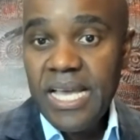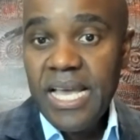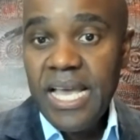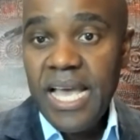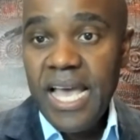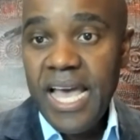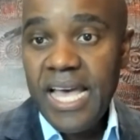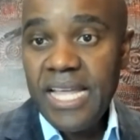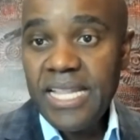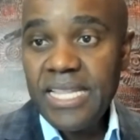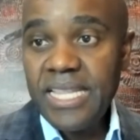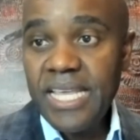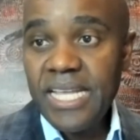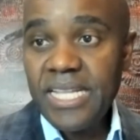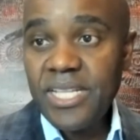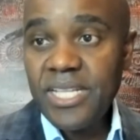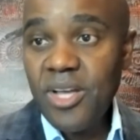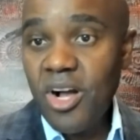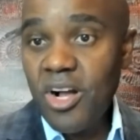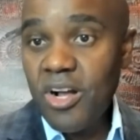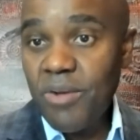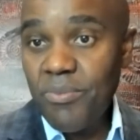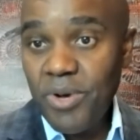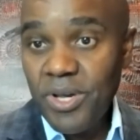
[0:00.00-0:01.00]
And they
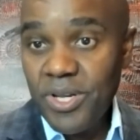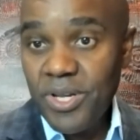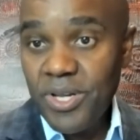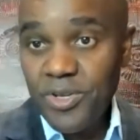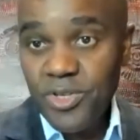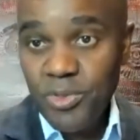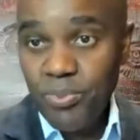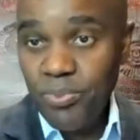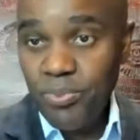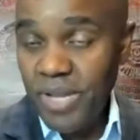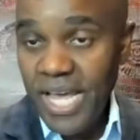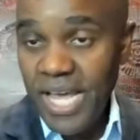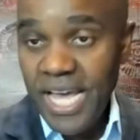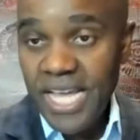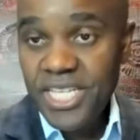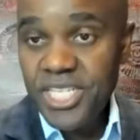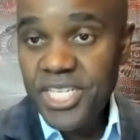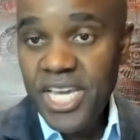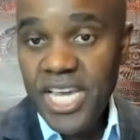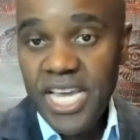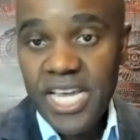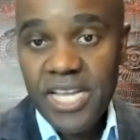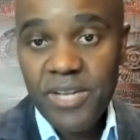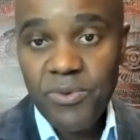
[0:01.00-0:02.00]
talk about their supply
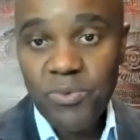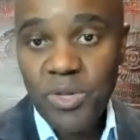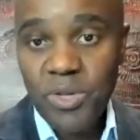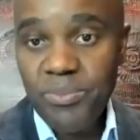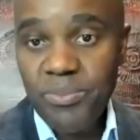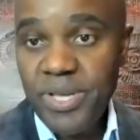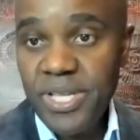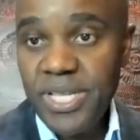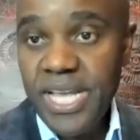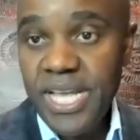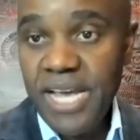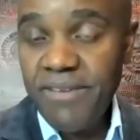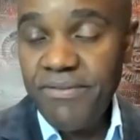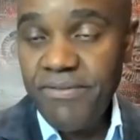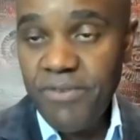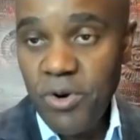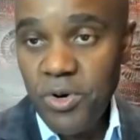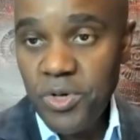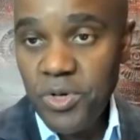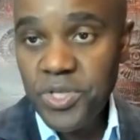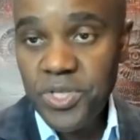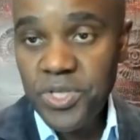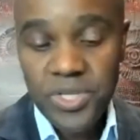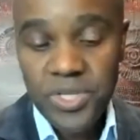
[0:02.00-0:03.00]
chain will be
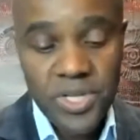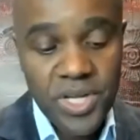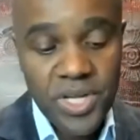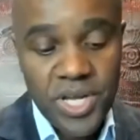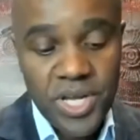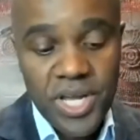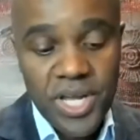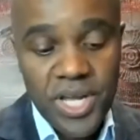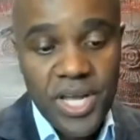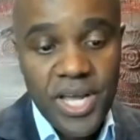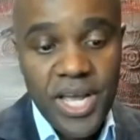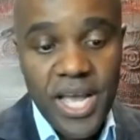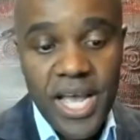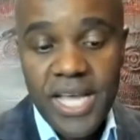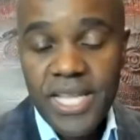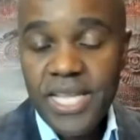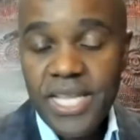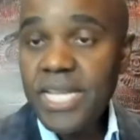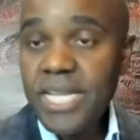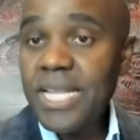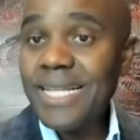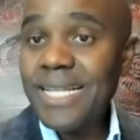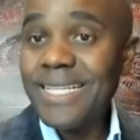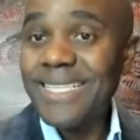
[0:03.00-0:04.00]
diverse. And
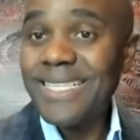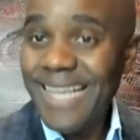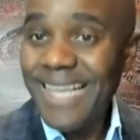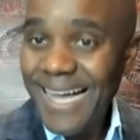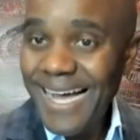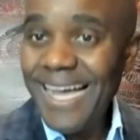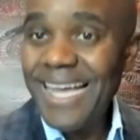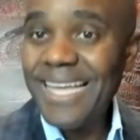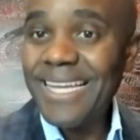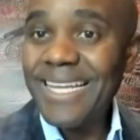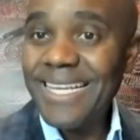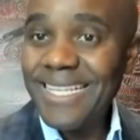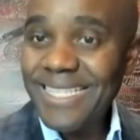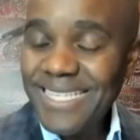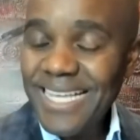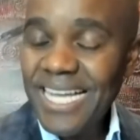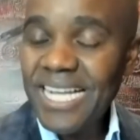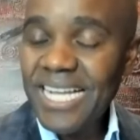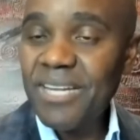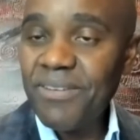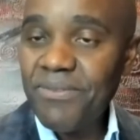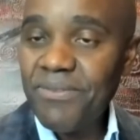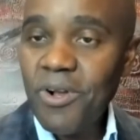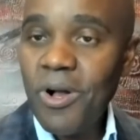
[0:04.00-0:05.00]
then they tied
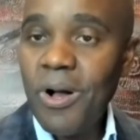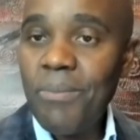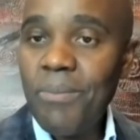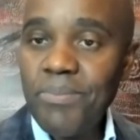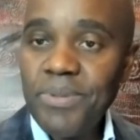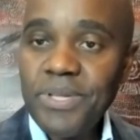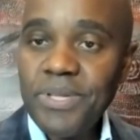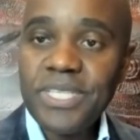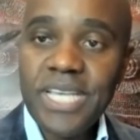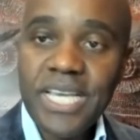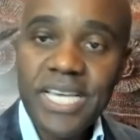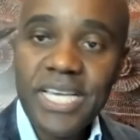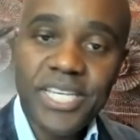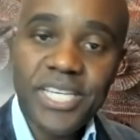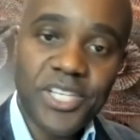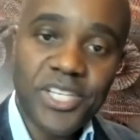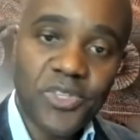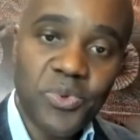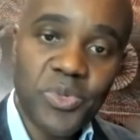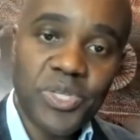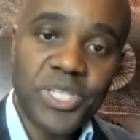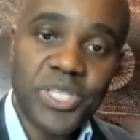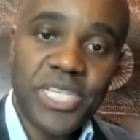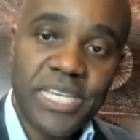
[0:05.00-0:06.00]
executive compensation
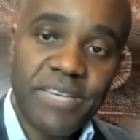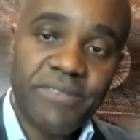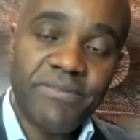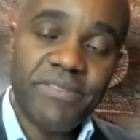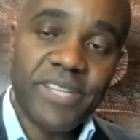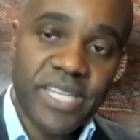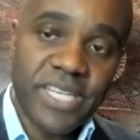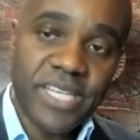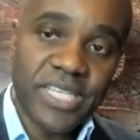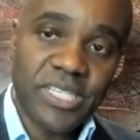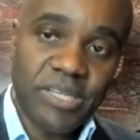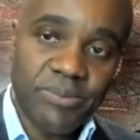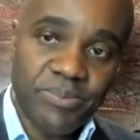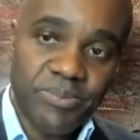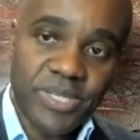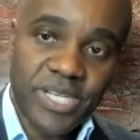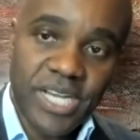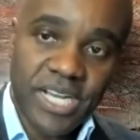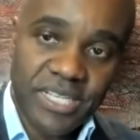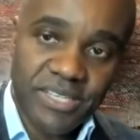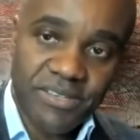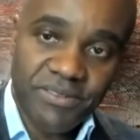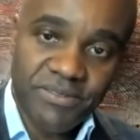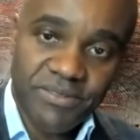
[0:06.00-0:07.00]
to achieving these
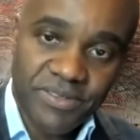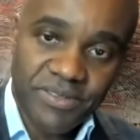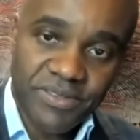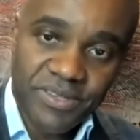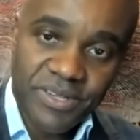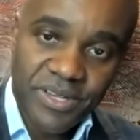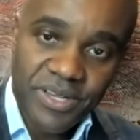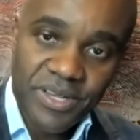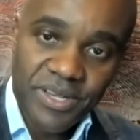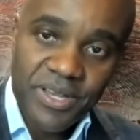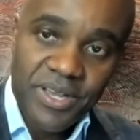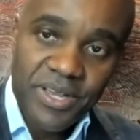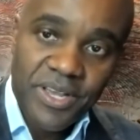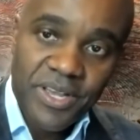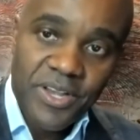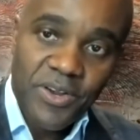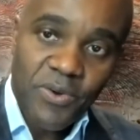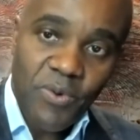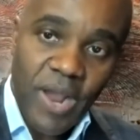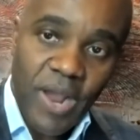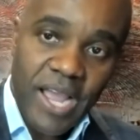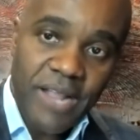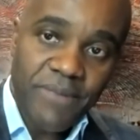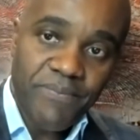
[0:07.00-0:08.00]
objectives,
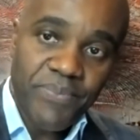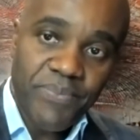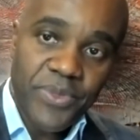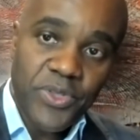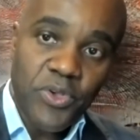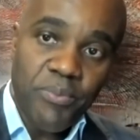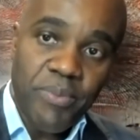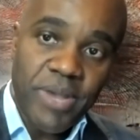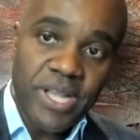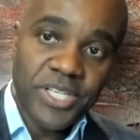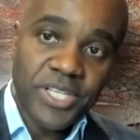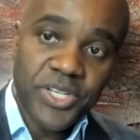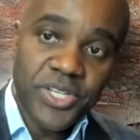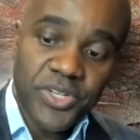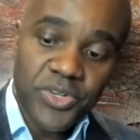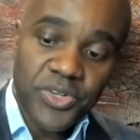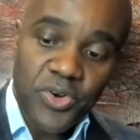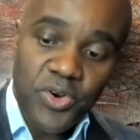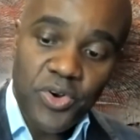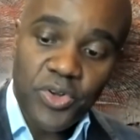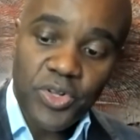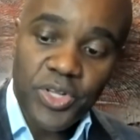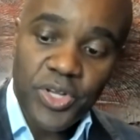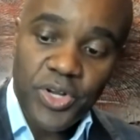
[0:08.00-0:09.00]
right? You mentioned
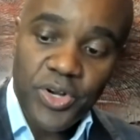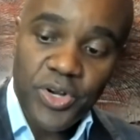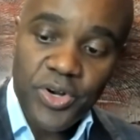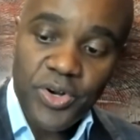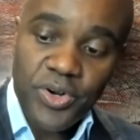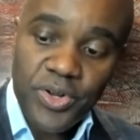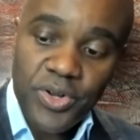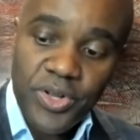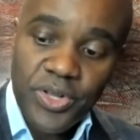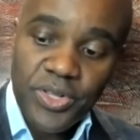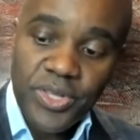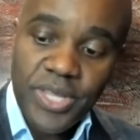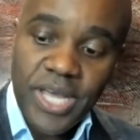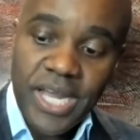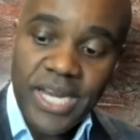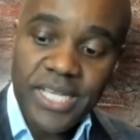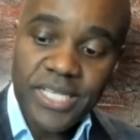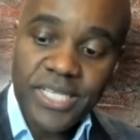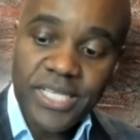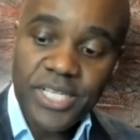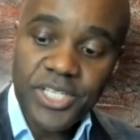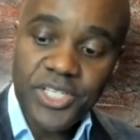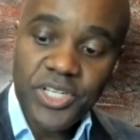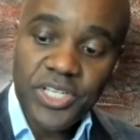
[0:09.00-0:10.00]
earlier that
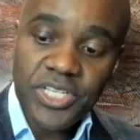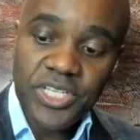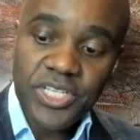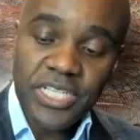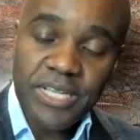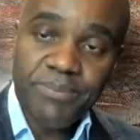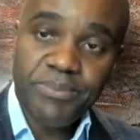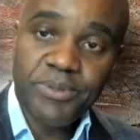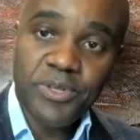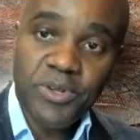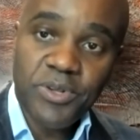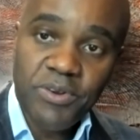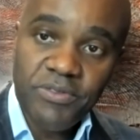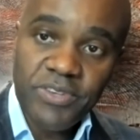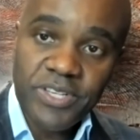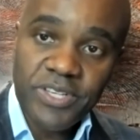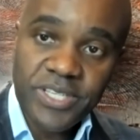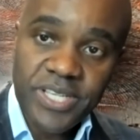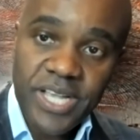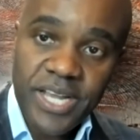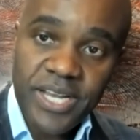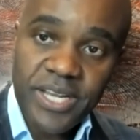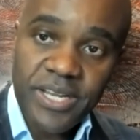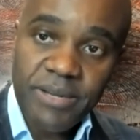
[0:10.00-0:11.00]
is it just lip service
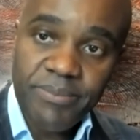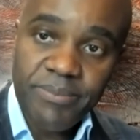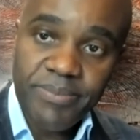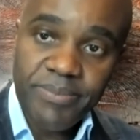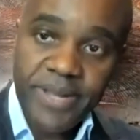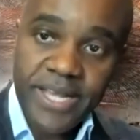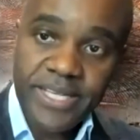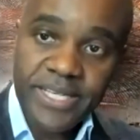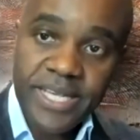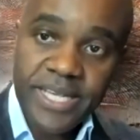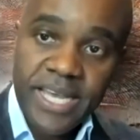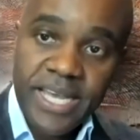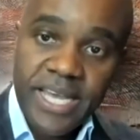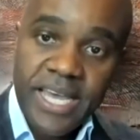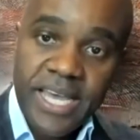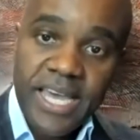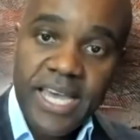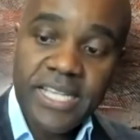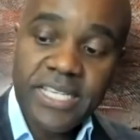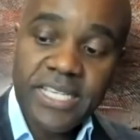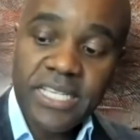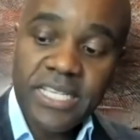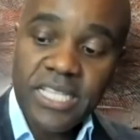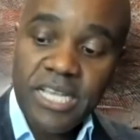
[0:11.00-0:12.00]
signing the pledge?
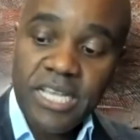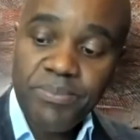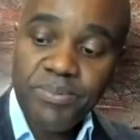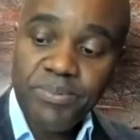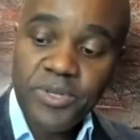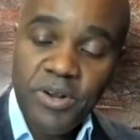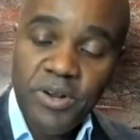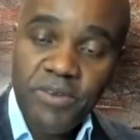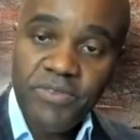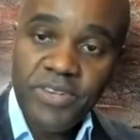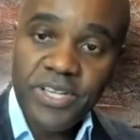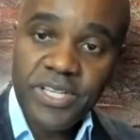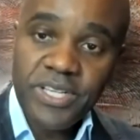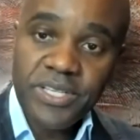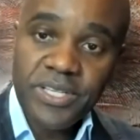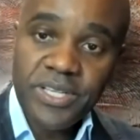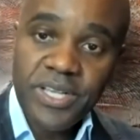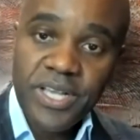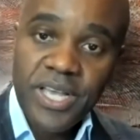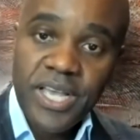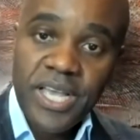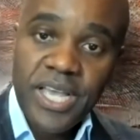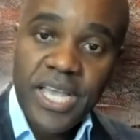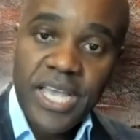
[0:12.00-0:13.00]
It's lip
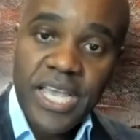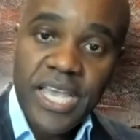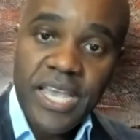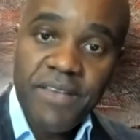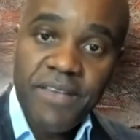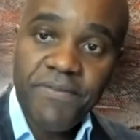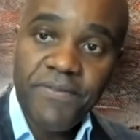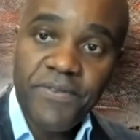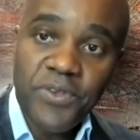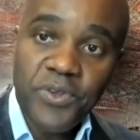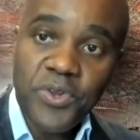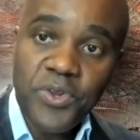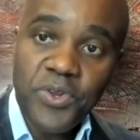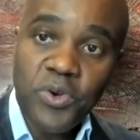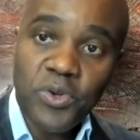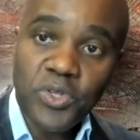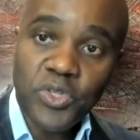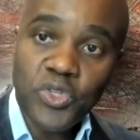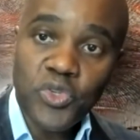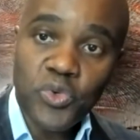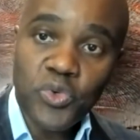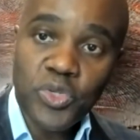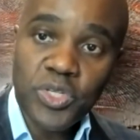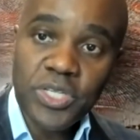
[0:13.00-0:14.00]
service if you
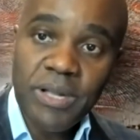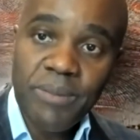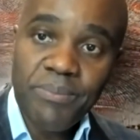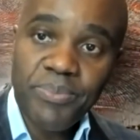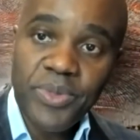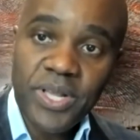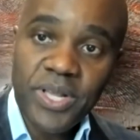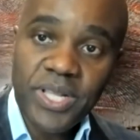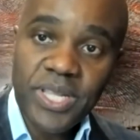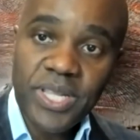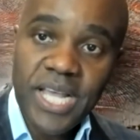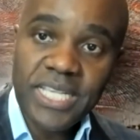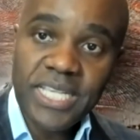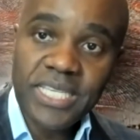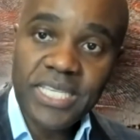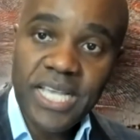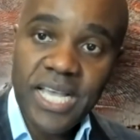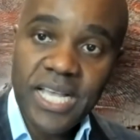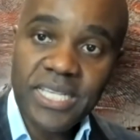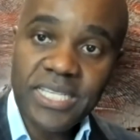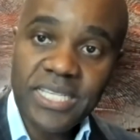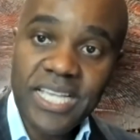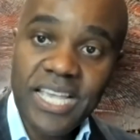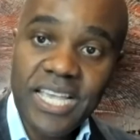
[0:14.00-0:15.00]
don't do something that
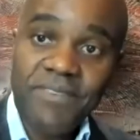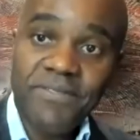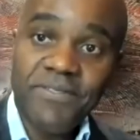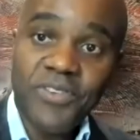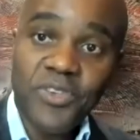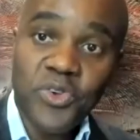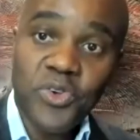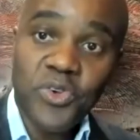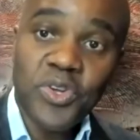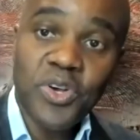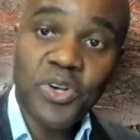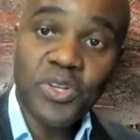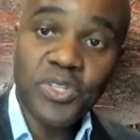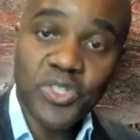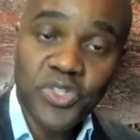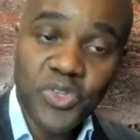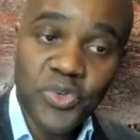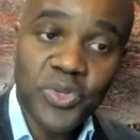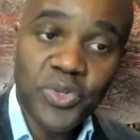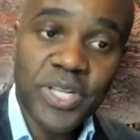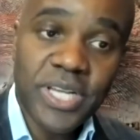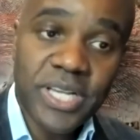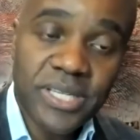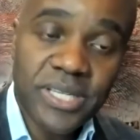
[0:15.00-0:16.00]
says, if you don't
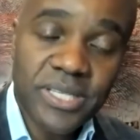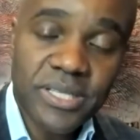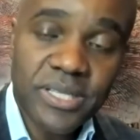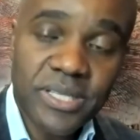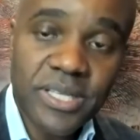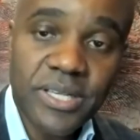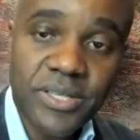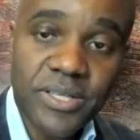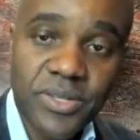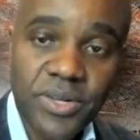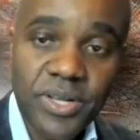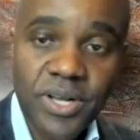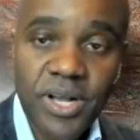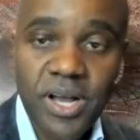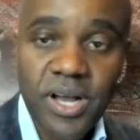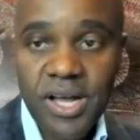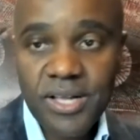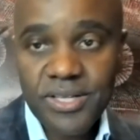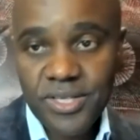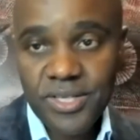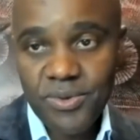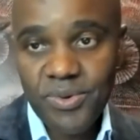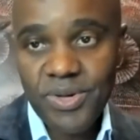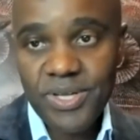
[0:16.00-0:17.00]
do this, these are the
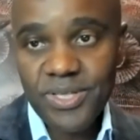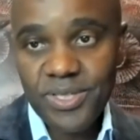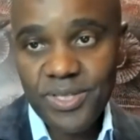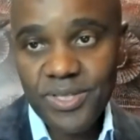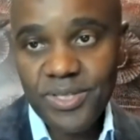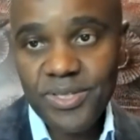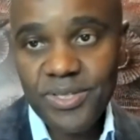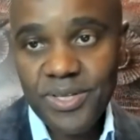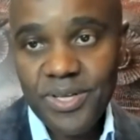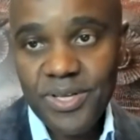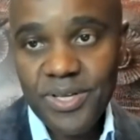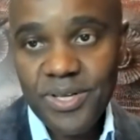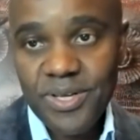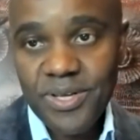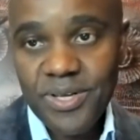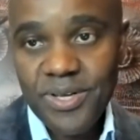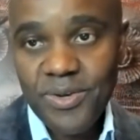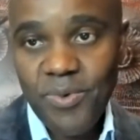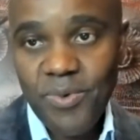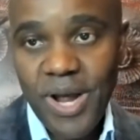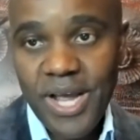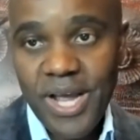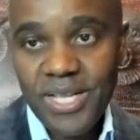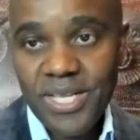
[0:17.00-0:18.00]
consequences,
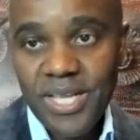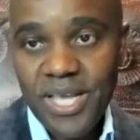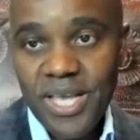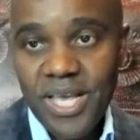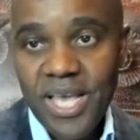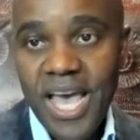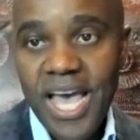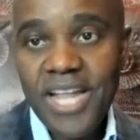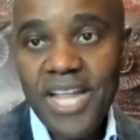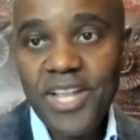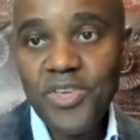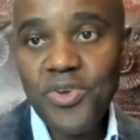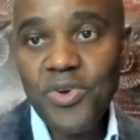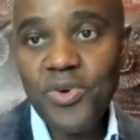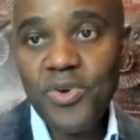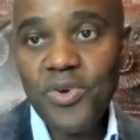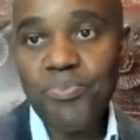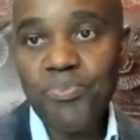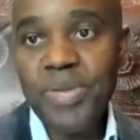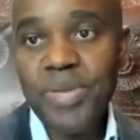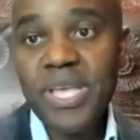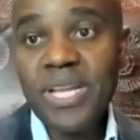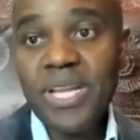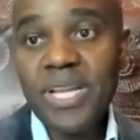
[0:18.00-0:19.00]
right? And
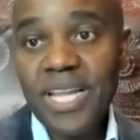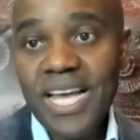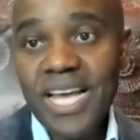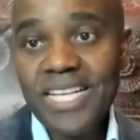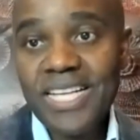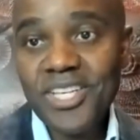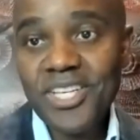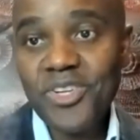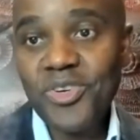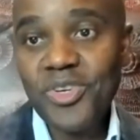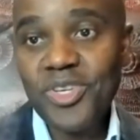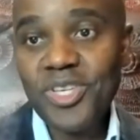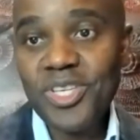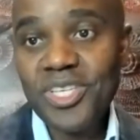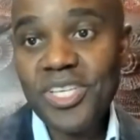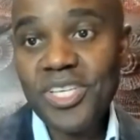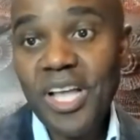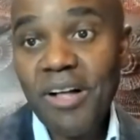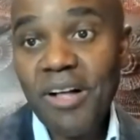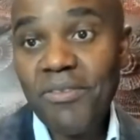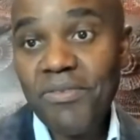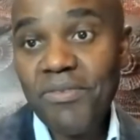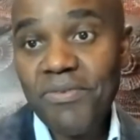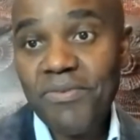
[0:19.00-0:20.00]
you're penalizing
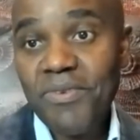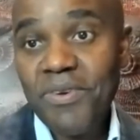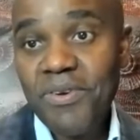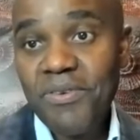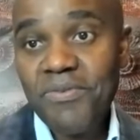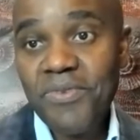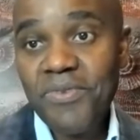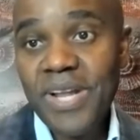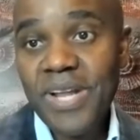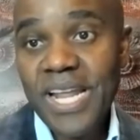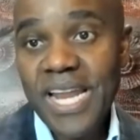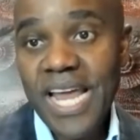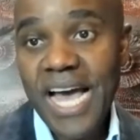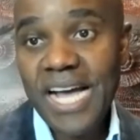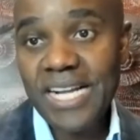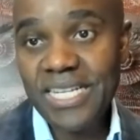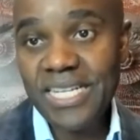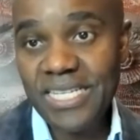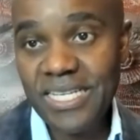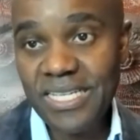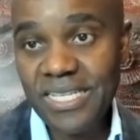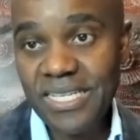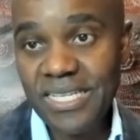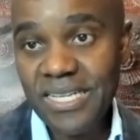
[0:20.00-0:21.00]
yourself for not
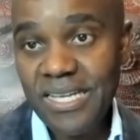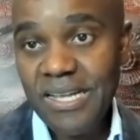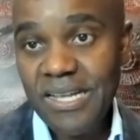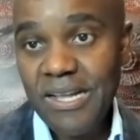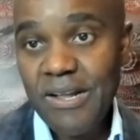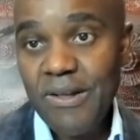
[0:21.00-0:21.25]
acting.